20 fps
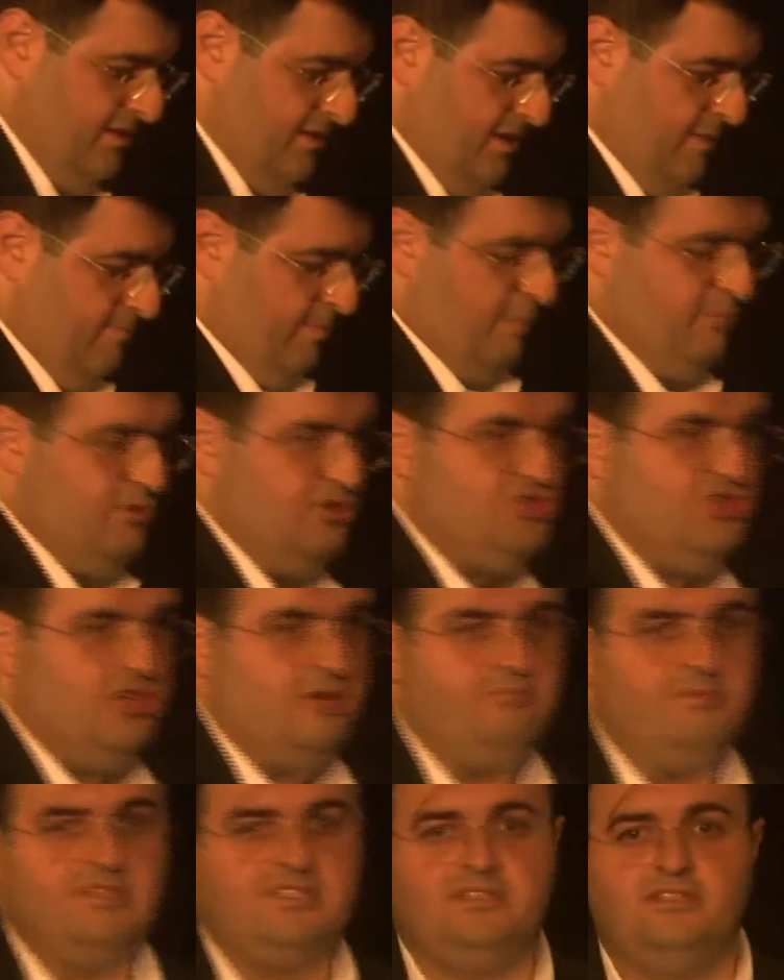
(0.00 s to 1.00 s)
the
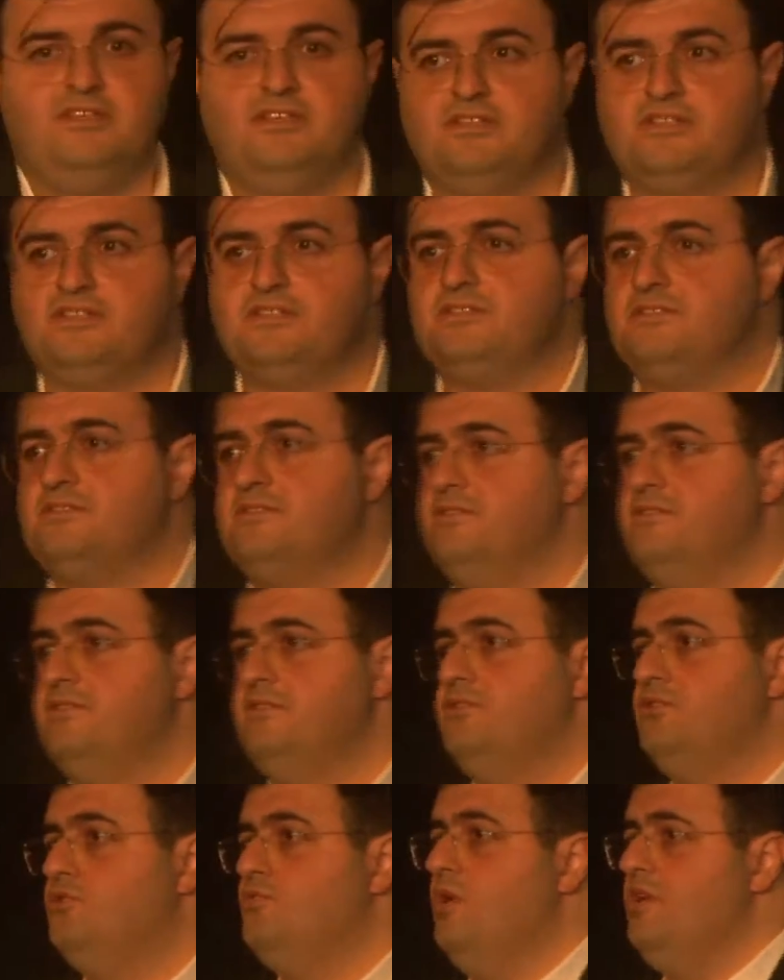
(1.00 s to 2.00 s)
publishing business
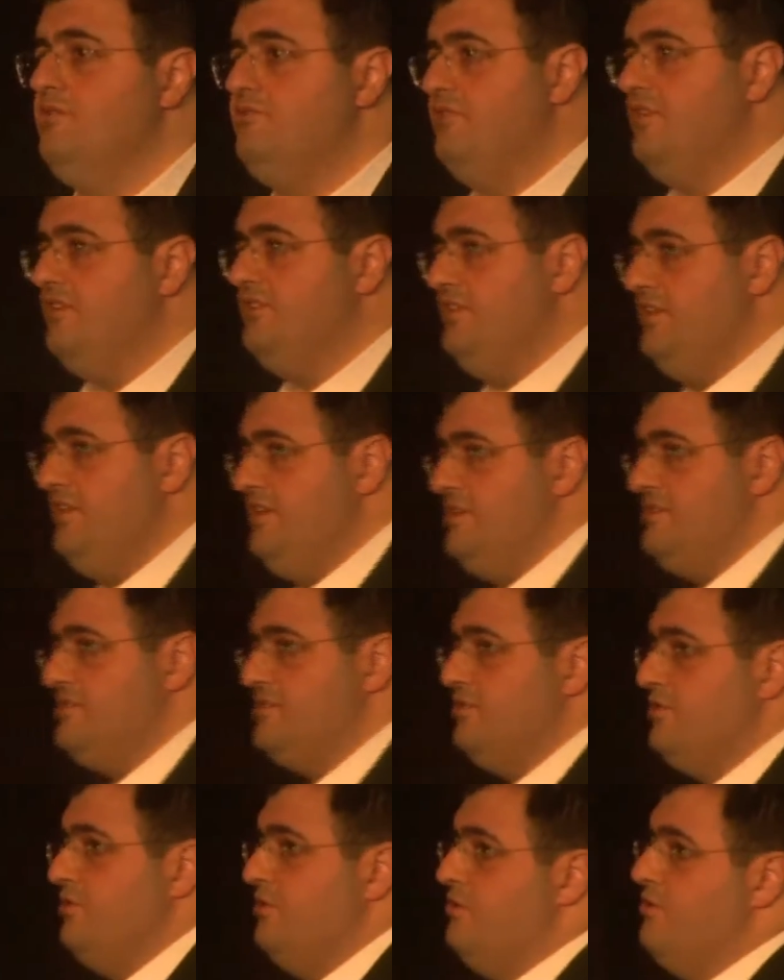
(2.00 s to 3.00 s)
12, 13 years
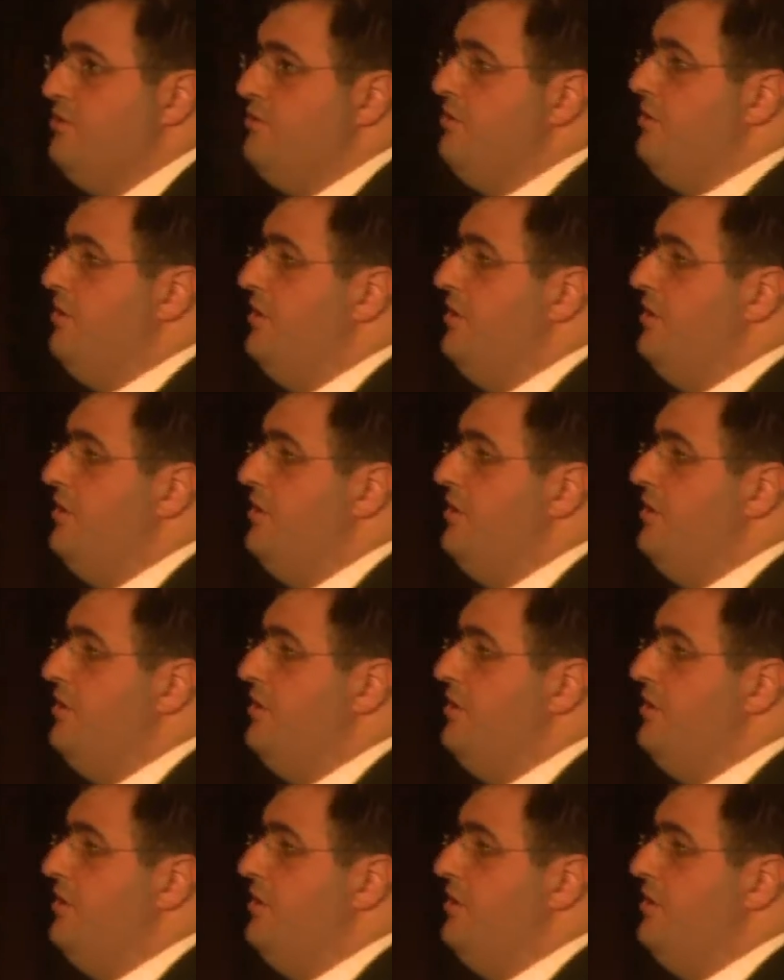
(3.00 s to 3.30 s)
ago.